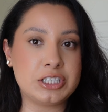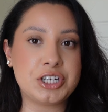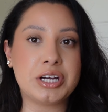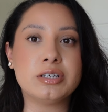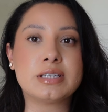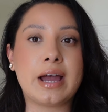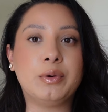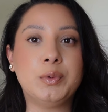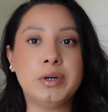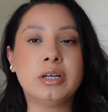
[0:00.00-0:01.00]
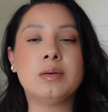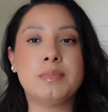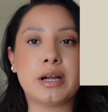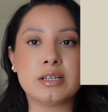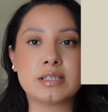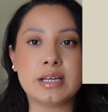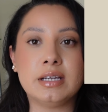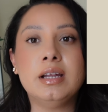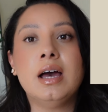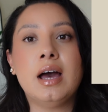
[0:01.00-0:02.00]
chairs. I will put a
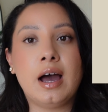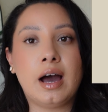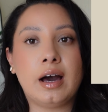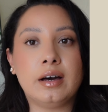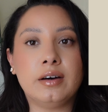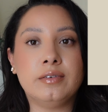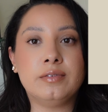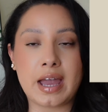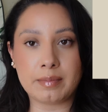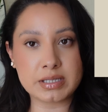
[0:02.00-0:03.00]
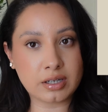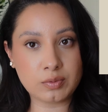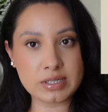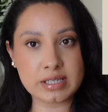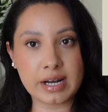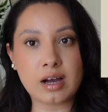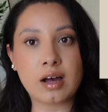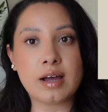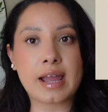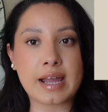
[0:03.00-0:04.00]
comparison of the Amazon ones that I
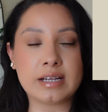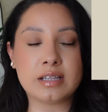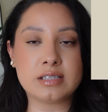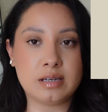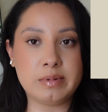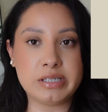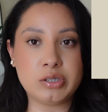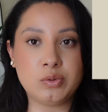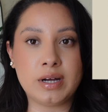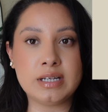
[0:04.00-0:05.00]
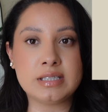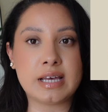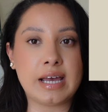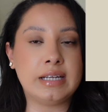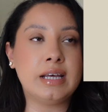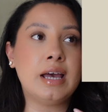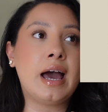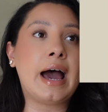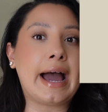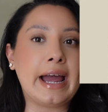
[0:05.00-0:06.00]
got and the CB2 ones, and
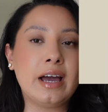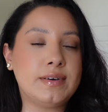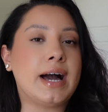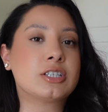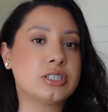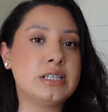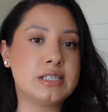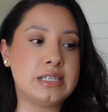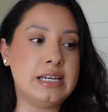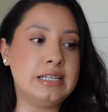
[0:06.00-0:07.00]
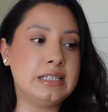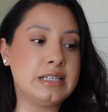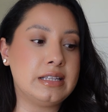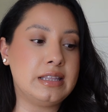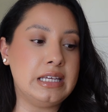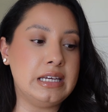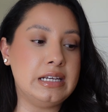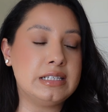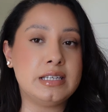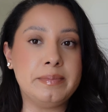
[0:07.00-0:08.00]
I have actually seen
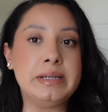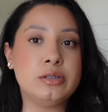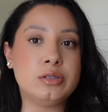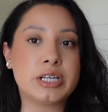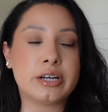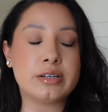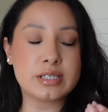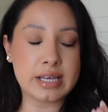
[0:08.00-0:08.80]
the CB2 chairs